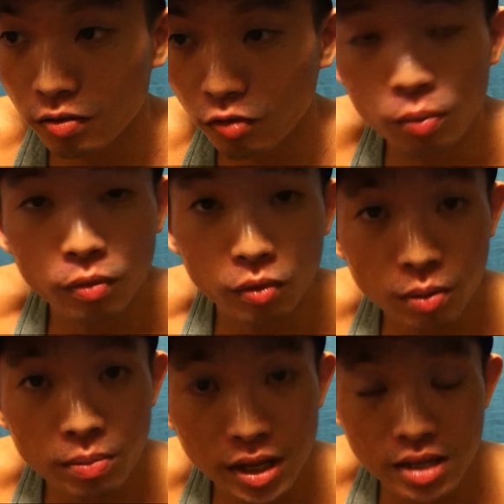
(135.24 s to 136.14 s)
From
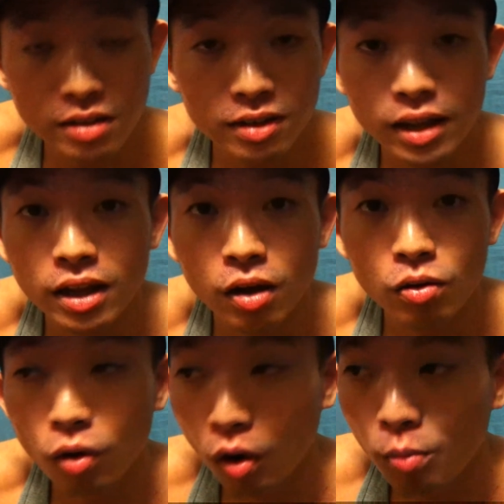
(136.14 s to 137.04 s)
the minute he sat
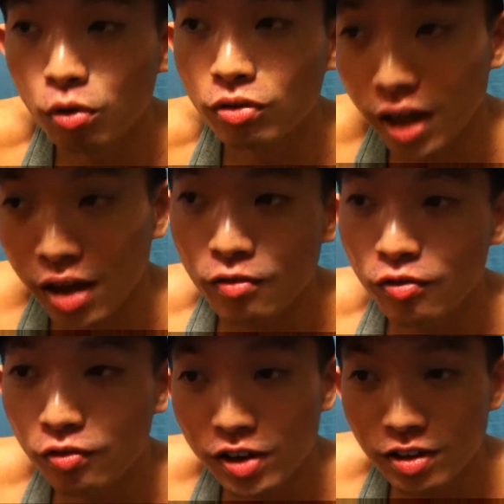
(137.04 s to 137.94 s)
down, almost
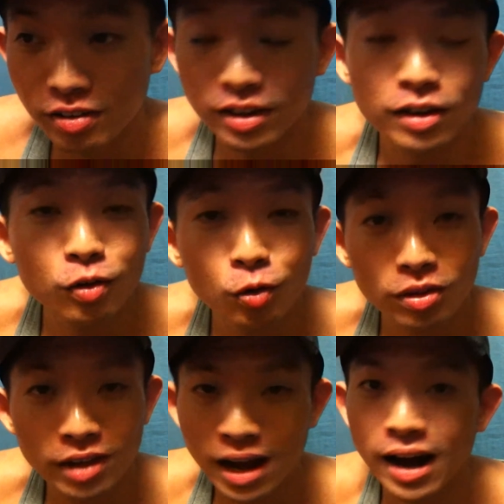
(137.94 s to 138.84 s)
every
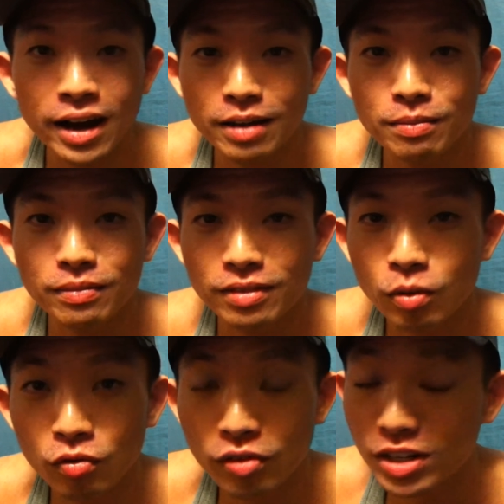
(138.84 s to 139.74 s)
single time
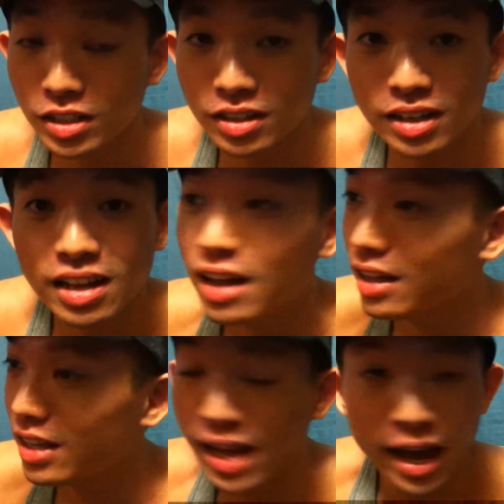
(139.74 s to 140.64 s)
someone finished a turn,
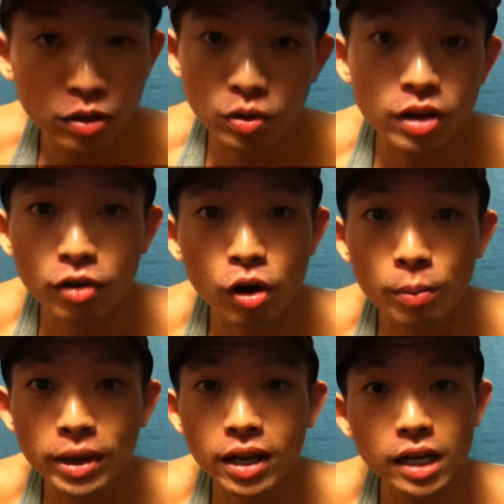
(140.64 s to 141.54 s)
he had to give a
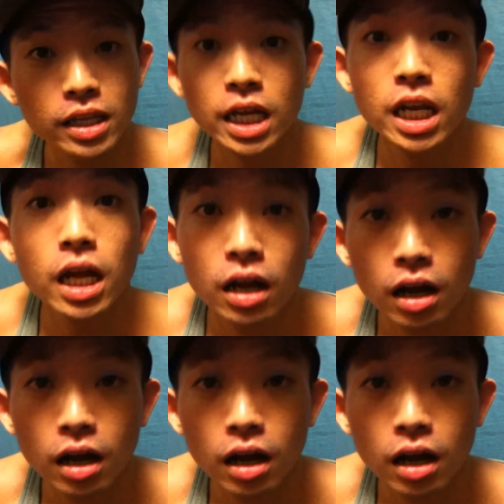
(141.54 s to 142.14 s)
comment like that.